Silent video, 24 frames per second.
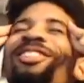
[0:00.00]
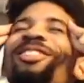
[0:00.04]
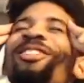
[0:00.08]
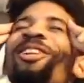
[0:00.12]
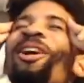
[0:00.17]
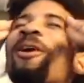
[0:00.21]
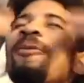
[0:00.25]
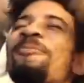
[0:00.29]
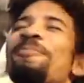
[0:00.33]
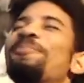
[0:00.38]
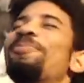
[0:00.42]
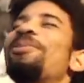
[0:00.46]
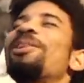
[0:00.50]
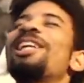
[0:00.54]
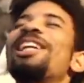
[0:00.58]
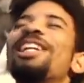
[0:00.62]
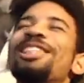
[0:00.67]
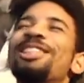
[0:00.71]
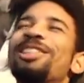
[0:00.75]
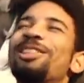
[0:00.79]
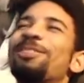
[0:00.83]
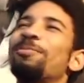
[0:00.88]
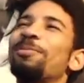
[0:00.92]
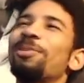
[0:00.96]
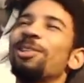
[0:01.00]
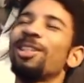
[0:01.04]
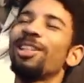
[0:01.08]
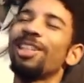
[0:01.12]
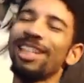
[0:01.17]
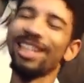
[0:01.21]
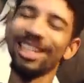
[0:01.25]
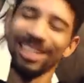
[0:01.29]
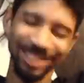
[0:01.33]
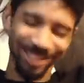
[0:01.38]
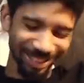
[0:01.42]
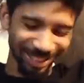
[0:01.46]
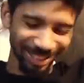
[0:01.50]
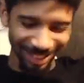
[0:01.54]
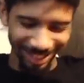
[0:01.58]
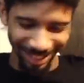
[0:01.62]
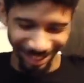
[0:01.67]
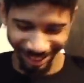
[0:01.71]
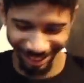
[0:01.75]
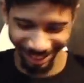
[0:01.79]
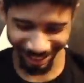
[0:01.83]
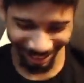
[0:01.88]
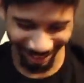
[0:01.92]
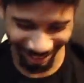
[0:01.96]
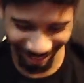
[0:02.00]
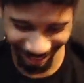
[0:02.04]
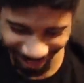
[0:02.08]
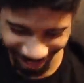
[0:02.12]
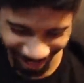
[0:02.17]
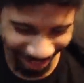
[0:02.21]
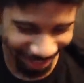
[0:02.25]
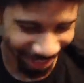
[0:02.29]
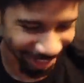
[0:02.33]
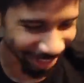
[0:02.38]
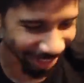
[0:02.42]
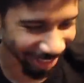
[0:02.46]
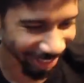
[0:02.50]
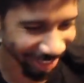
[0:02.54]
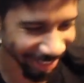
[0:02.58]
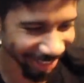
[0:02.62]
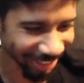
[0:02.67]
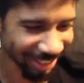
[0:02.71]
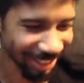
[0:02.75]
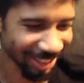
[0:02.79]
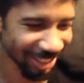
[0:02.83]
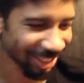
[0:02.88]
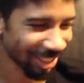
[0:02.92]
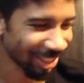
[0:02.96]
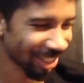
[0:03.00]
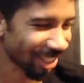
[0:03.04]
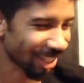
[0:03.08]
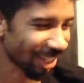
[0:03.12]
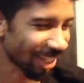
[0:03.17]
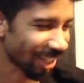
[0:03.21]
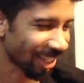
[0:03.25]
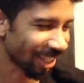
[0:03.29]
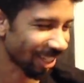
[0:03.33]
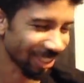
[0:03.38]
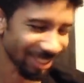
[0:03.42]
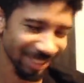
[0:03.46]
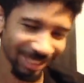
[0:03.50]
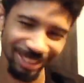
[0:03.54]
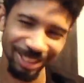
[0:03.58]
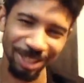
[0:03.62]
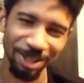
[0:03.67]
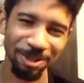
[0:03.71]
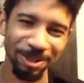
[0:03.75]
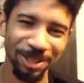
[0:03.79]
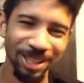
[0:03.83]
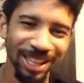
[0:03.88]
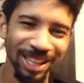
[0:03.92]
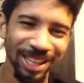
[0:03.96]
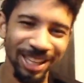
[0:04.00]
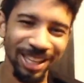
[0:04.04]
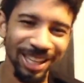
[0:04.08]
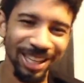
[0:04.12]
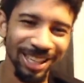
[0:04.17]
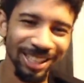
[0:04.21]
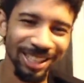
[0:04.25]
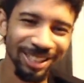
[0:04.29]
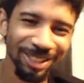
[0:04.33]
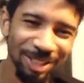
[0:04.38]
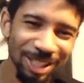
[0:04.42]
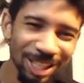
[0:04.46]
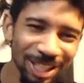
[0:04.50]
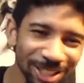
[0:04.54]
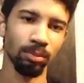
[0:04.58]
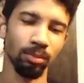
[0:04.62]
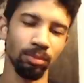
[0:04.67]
dumb place bro it's it just ugh, ugh. okay let's go